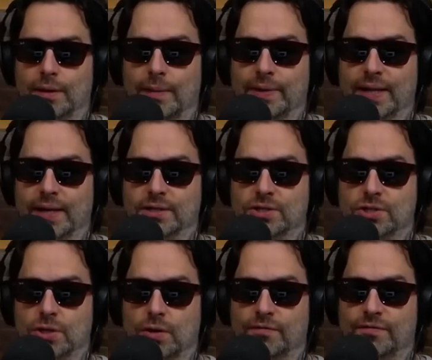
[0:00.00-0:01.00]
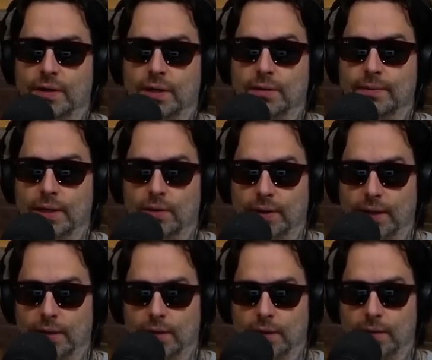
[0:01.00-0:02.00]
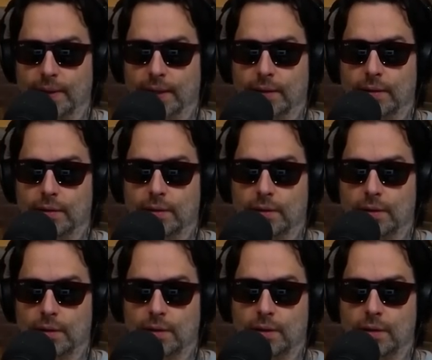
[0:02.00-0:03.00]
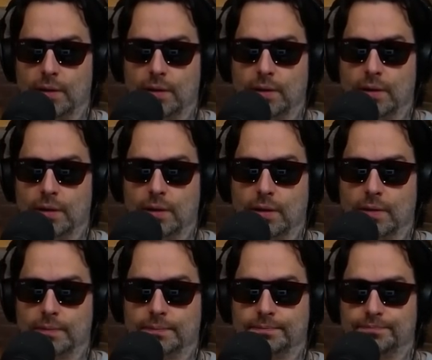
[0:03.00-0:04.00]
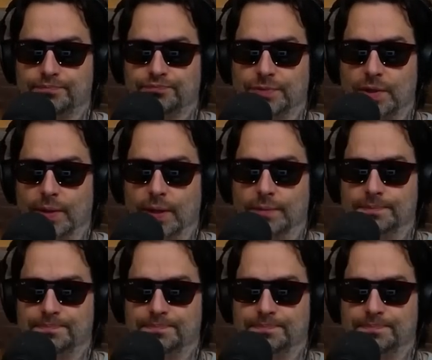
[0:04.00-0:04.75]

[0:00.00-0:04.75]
I mean, that is so funny to me. Hold on, come on. Okay. Here we go.